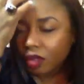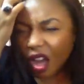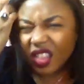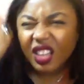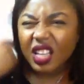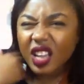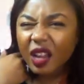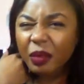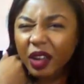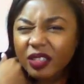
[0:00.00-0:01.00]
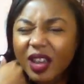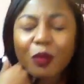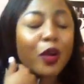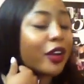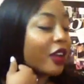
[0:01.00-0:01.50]
I think that's how you pronounce that
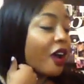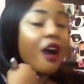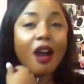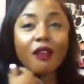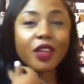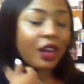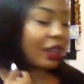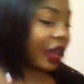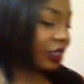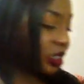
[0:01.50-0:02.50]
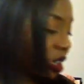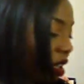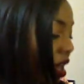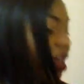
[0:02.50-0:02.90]
word, of the collection,